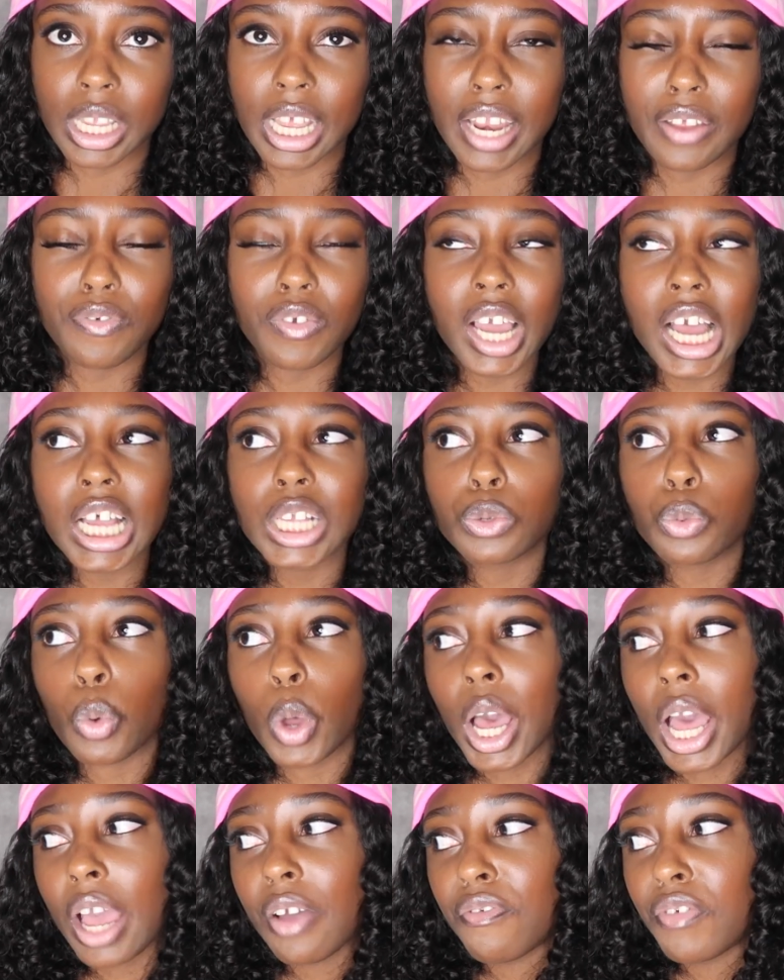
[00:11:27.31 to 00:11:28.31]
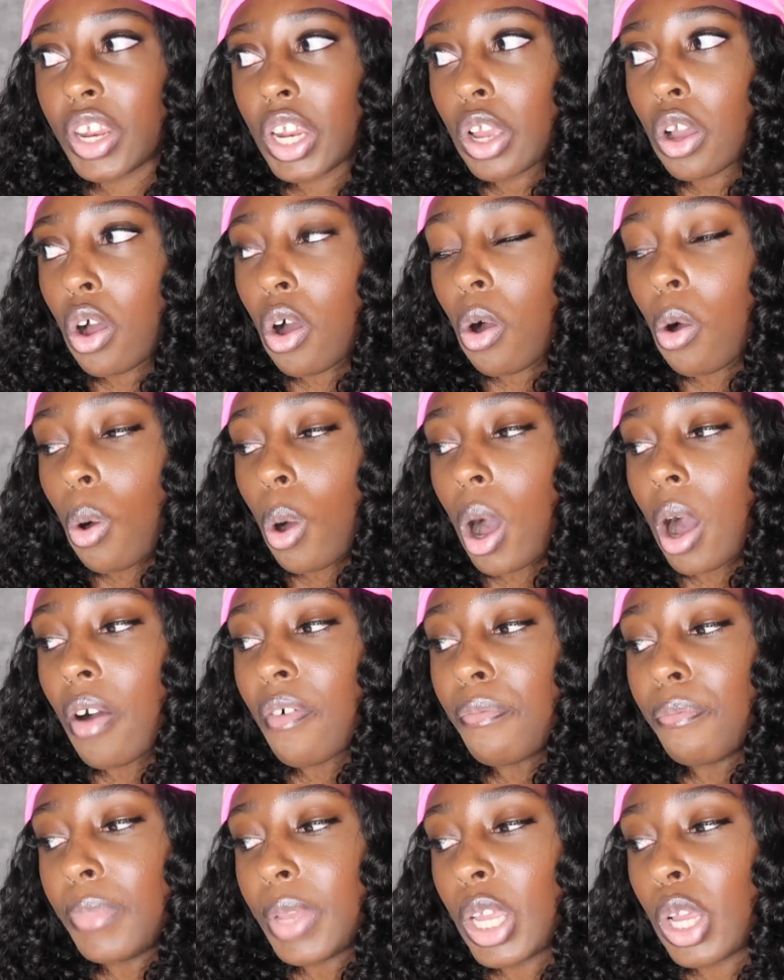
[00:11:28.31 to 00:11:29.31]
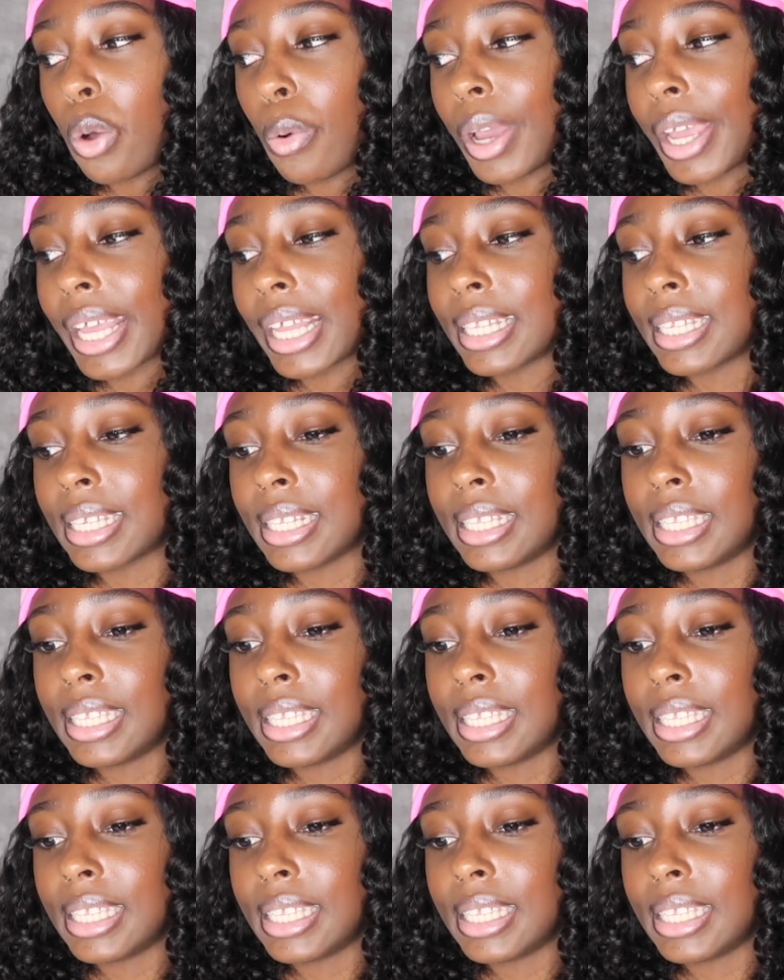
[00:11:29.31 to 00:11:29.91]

And if you guys want a video of me going into